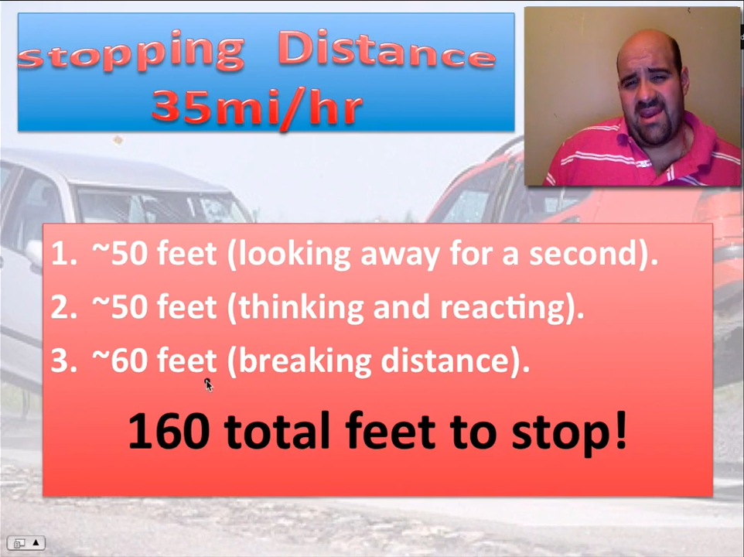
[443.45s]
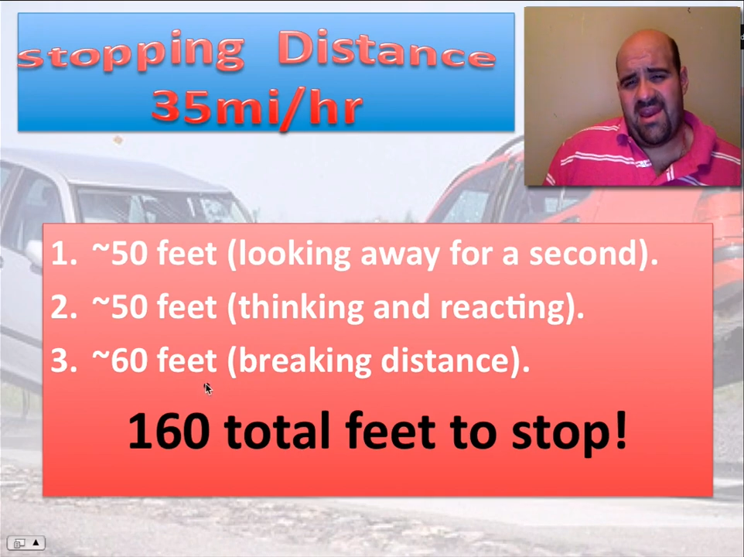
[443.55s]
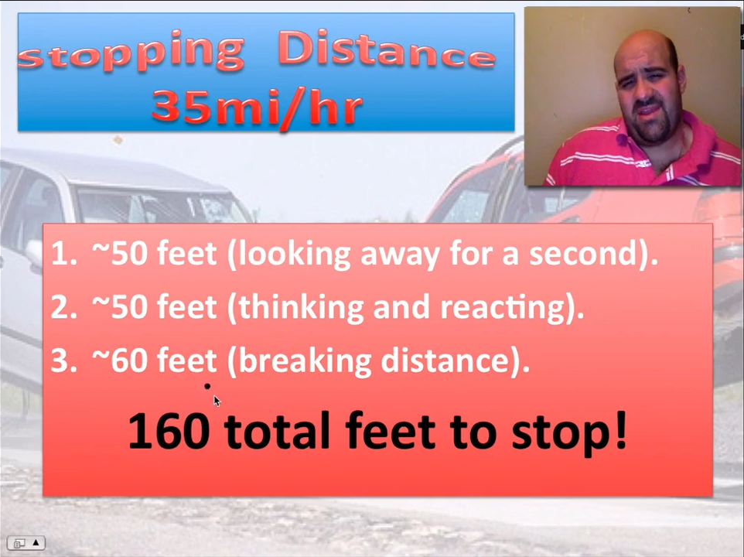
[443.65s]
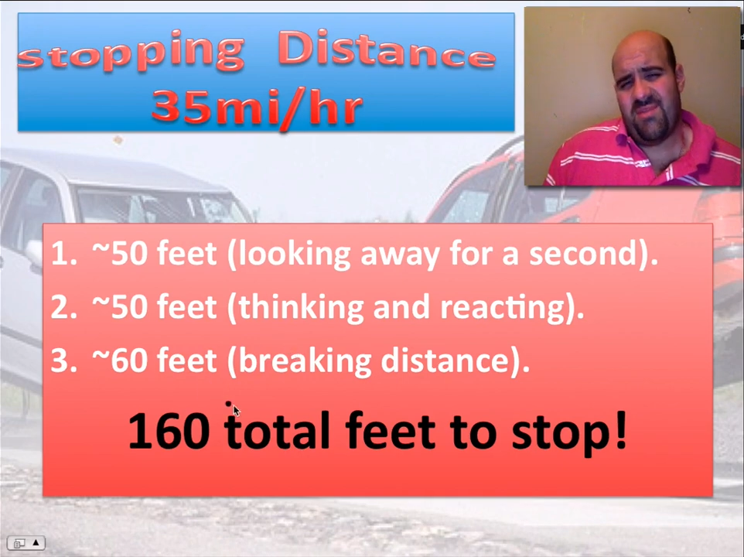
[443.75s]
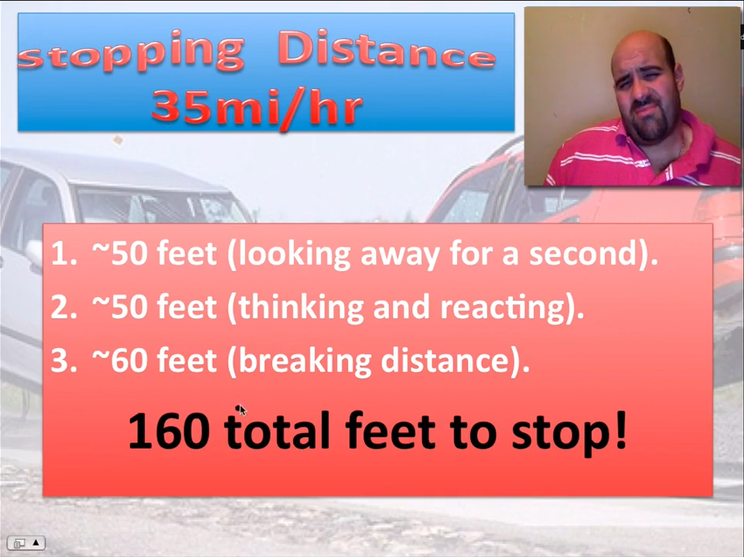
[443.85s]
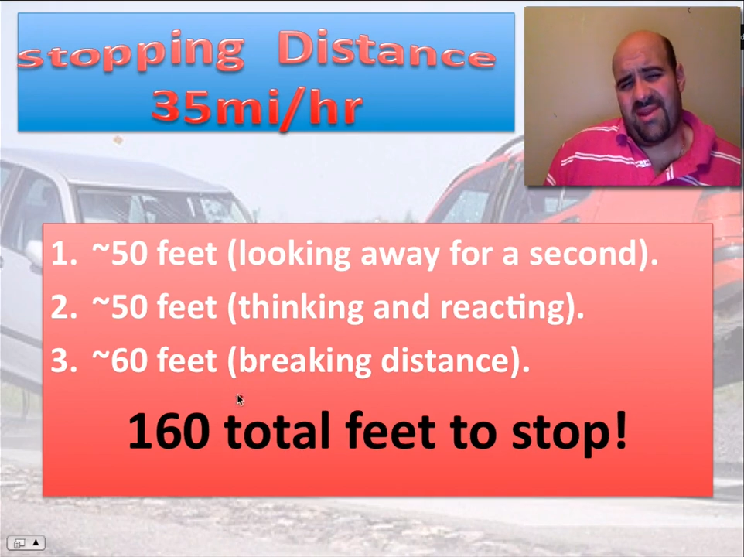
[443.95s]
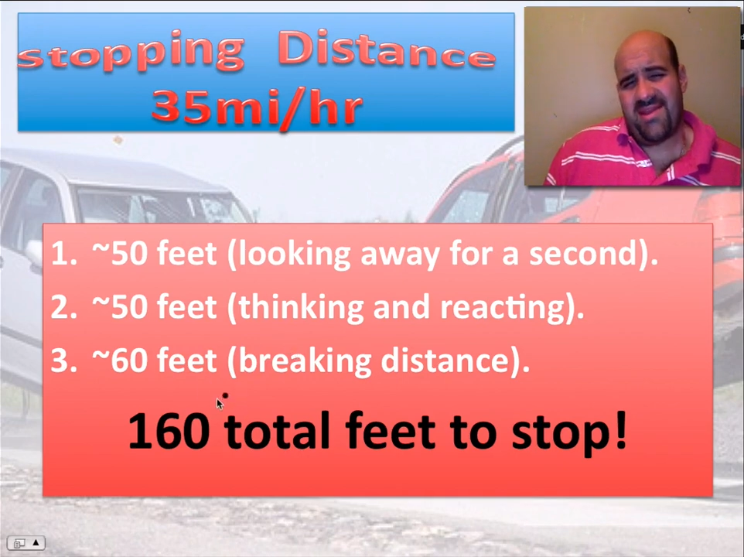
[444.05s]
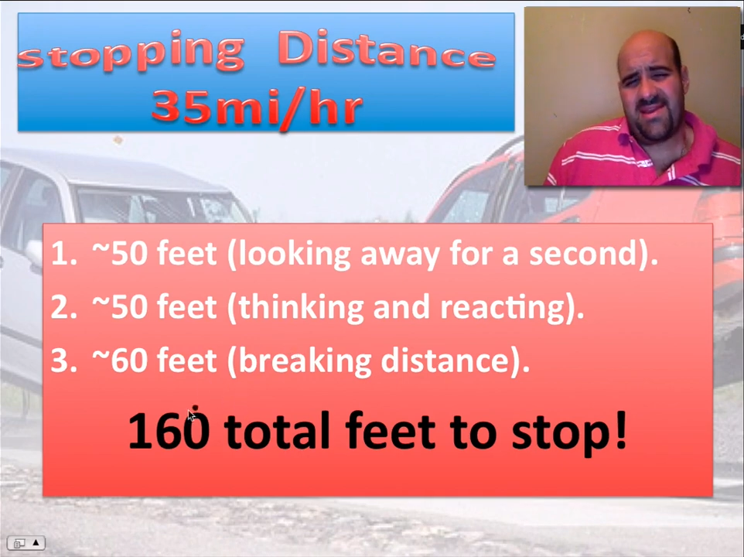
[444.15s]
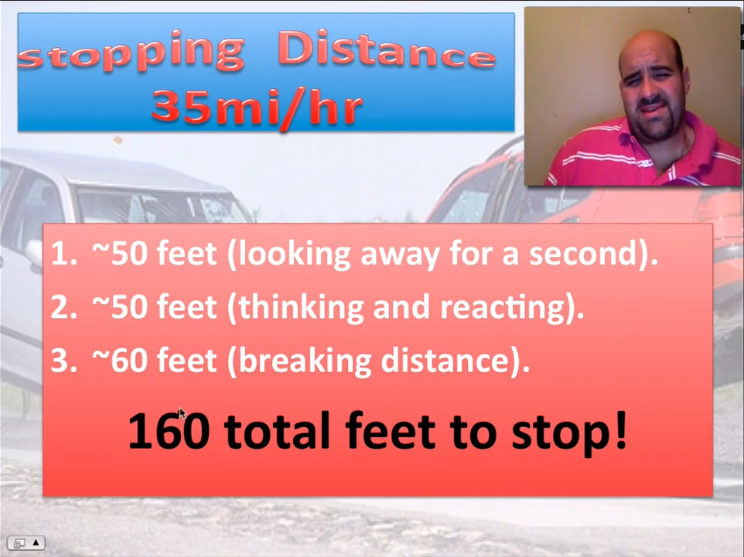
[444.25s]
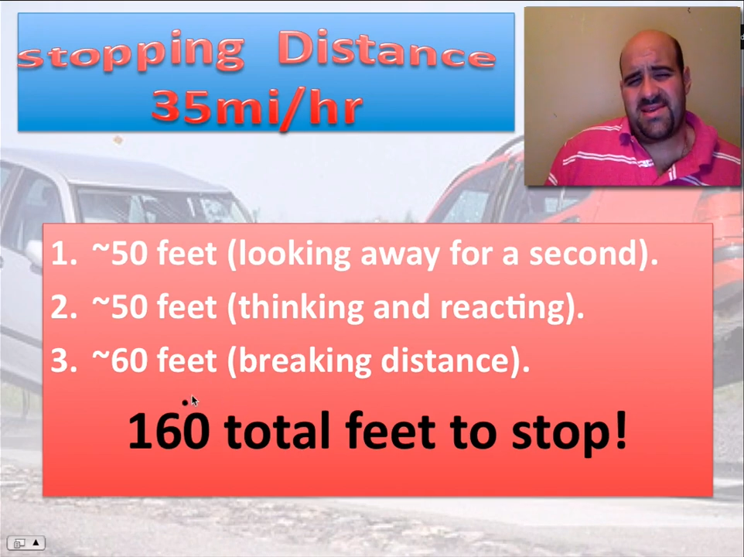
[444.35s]
and your
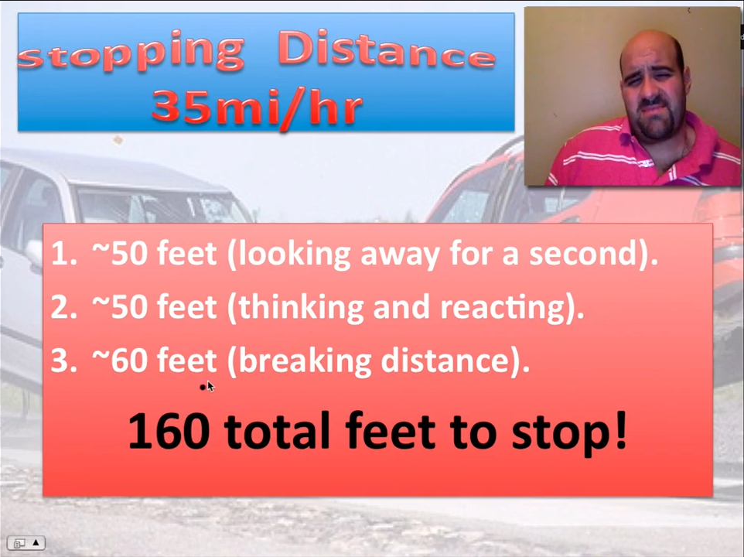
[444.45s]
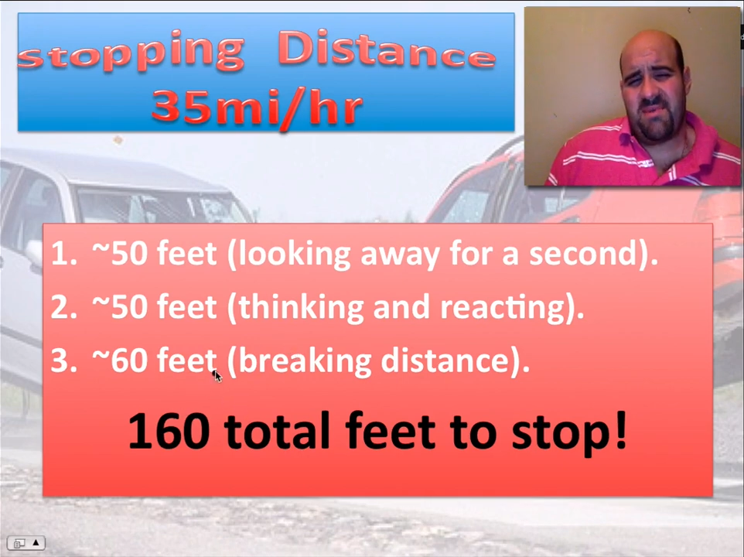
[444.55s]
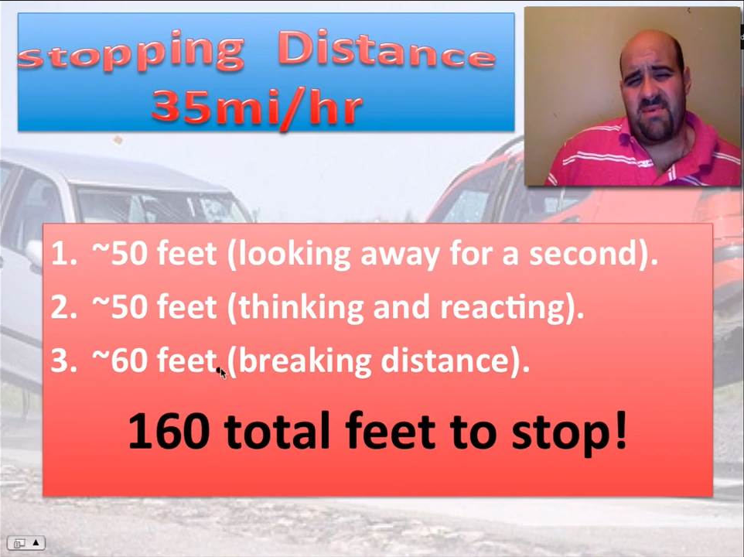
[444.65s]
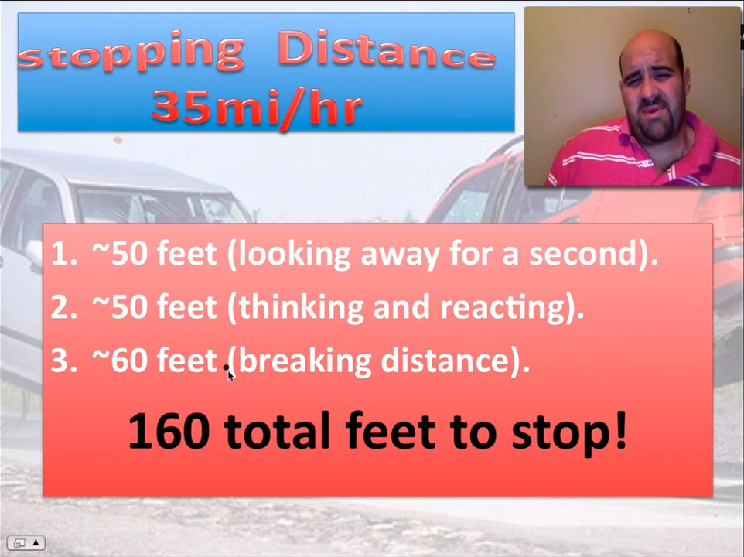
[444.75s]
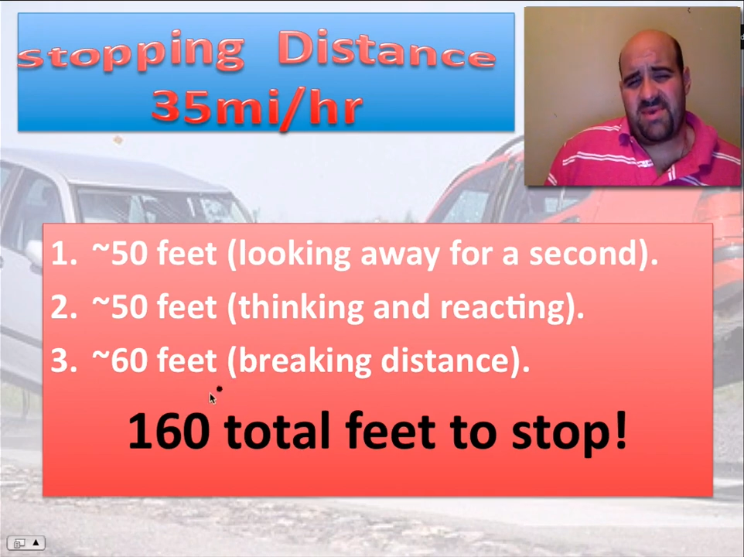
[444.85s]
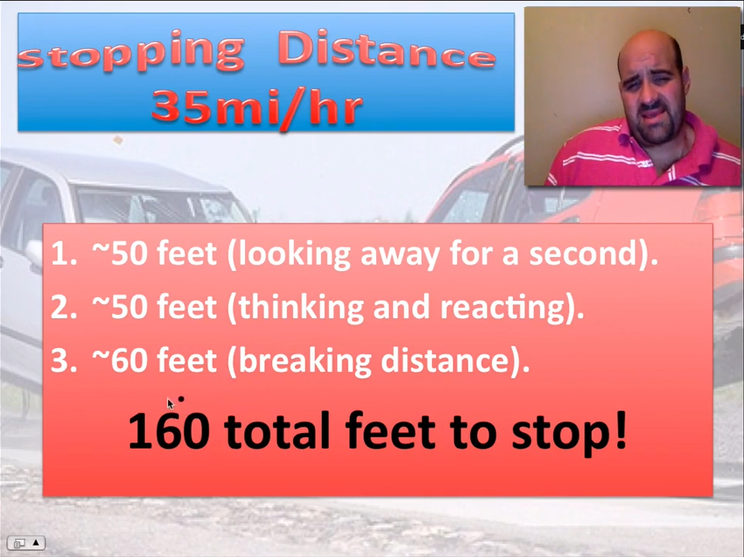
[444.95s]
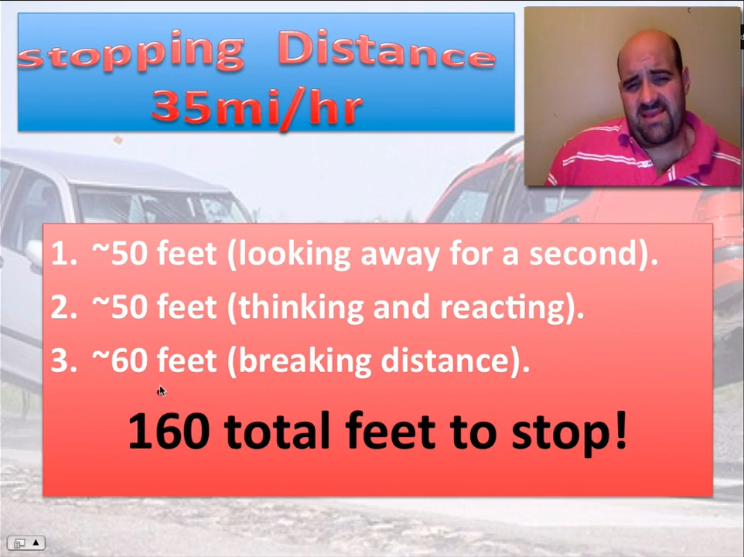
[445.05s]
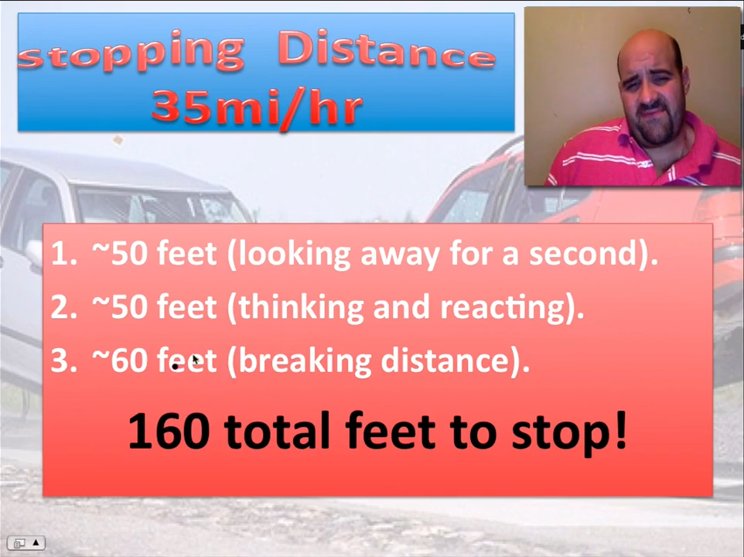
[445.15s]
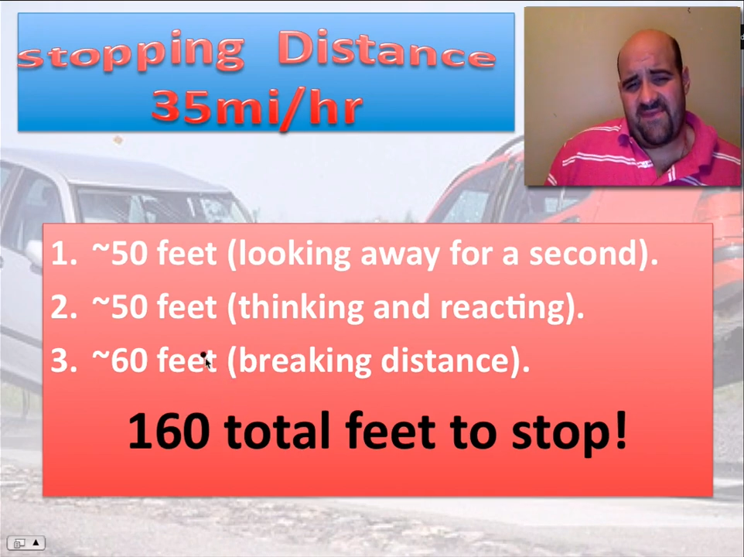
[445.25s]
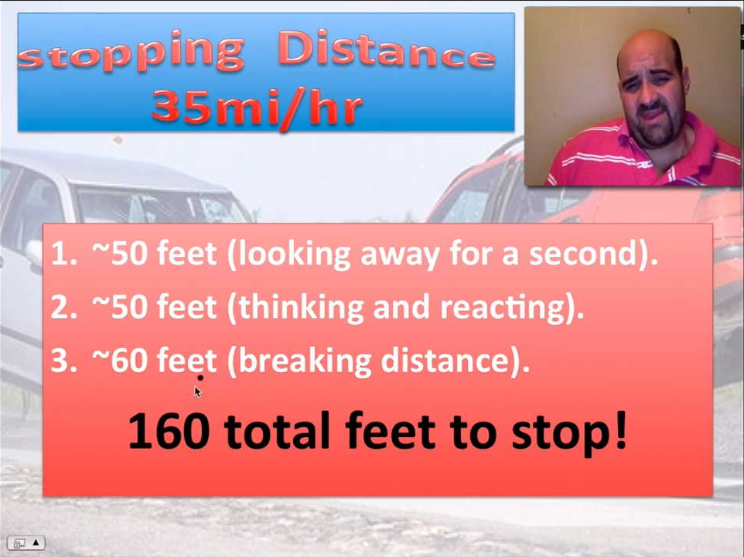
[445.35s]
braking distance will be about
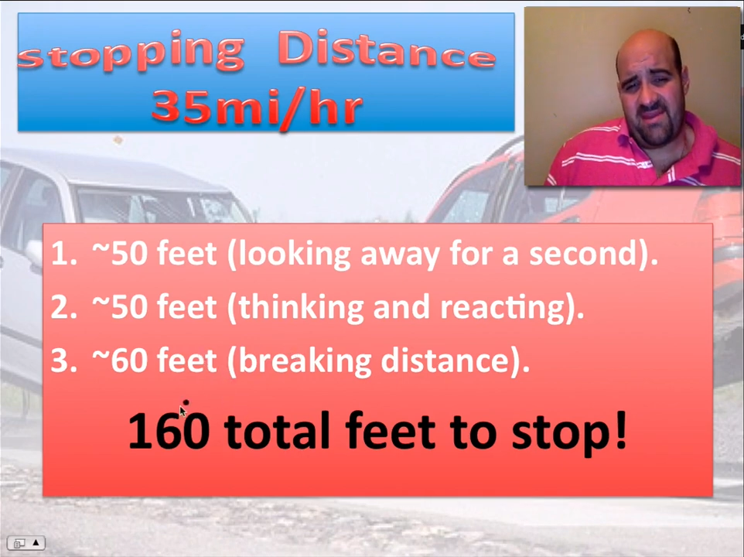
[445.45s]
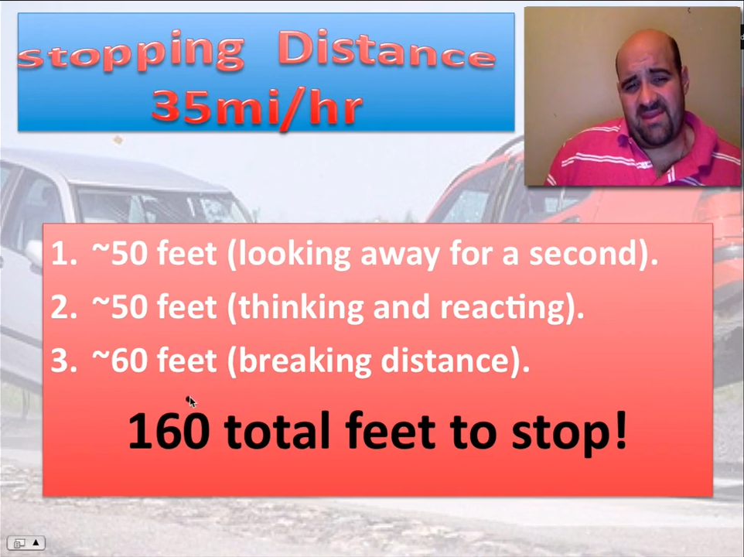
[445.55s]
60 feet.